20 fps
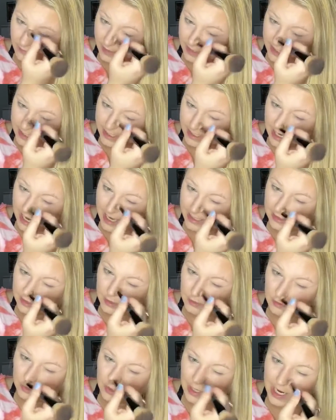I
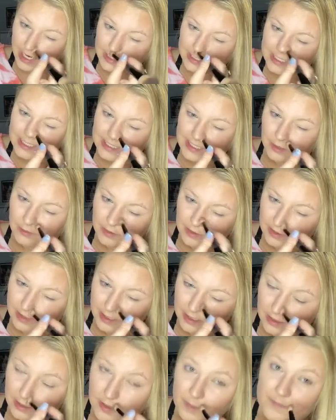do try to stick with like